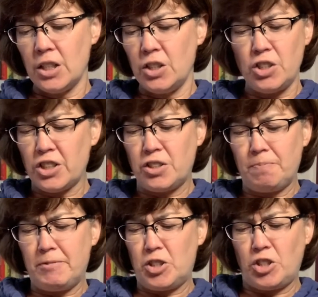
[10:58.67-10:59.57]
"Just
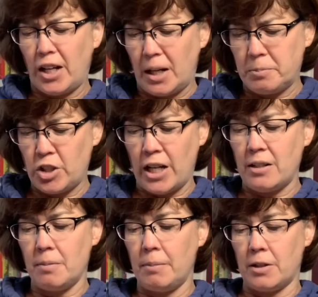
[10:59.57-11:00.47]
shut up,
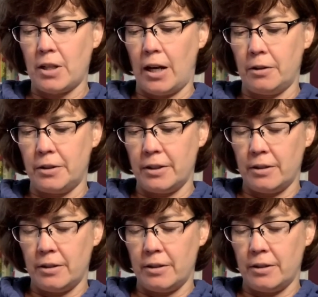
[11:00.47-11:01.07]
Jane," Mouse hollered.